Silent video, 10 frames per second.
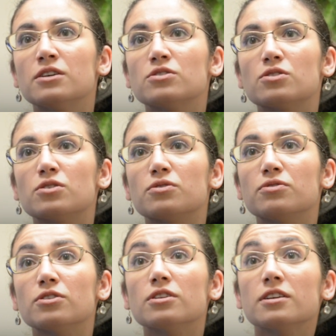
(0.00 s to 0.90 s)
So if
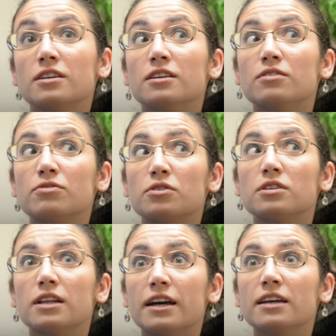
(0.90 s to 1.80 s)
you're looking for
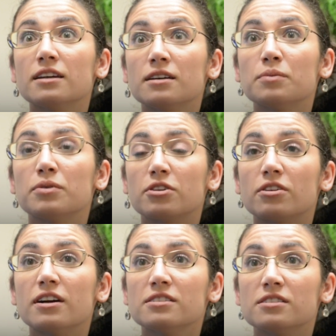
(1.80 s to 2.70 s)
like
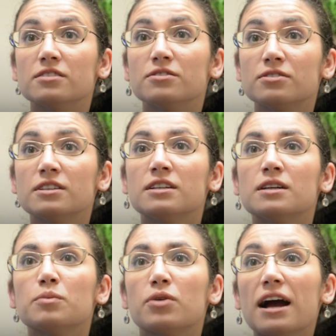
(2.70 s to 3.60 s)
progressive
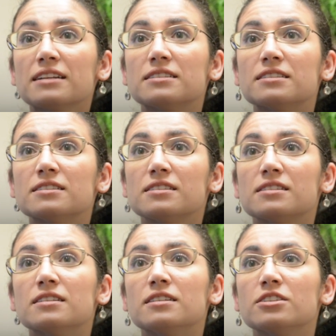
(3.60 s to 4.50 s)

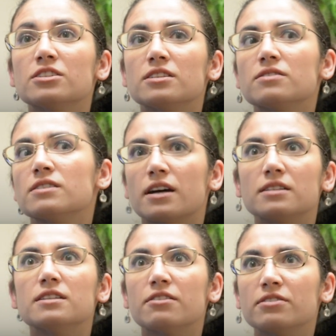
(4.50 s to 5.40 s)
practice initiatives,
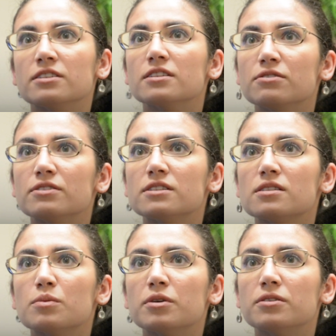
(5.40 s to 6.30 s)
that definitely fits
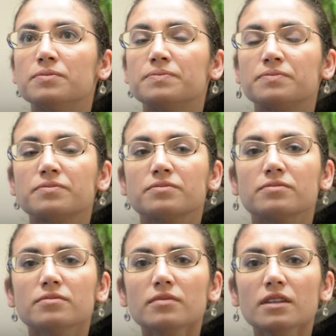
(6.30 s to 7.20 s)
the bill.
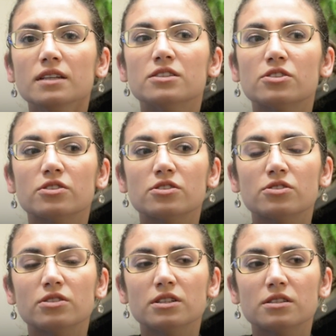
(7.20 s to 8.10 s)
And so the
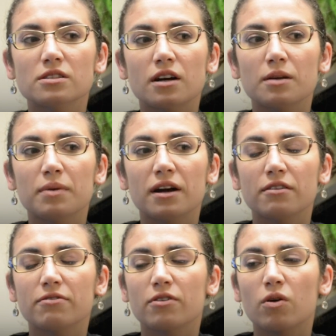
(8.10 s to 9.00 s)
students thought about
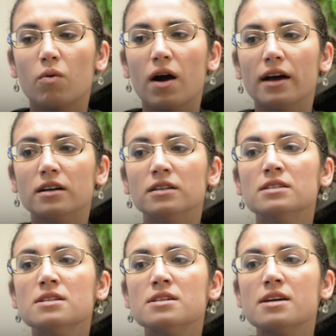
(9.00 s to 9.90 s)
it for a while,
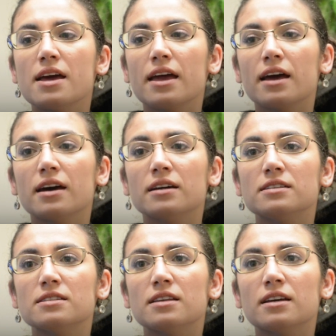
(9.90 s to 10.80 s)

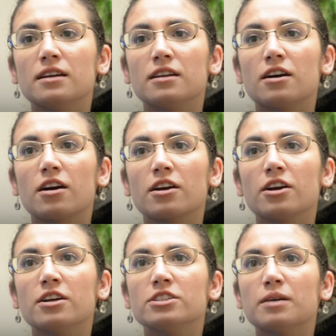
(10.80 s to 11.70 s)
and then our
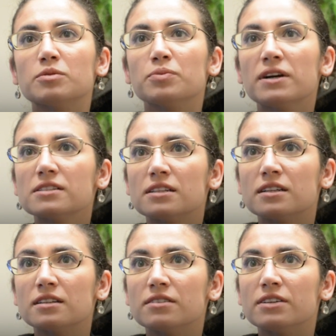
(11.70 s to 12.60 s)
current chapter
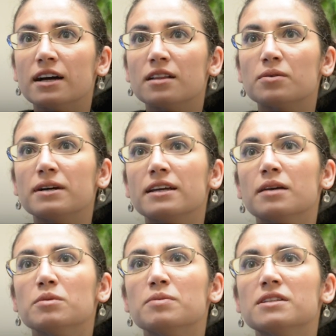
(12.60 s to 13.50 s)
president, Olivia Allewine,
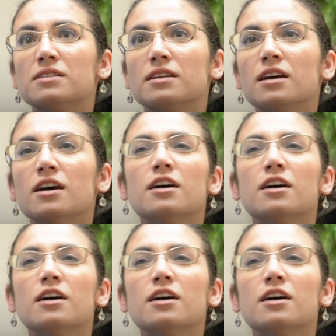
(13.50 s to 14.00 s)
came to me and said,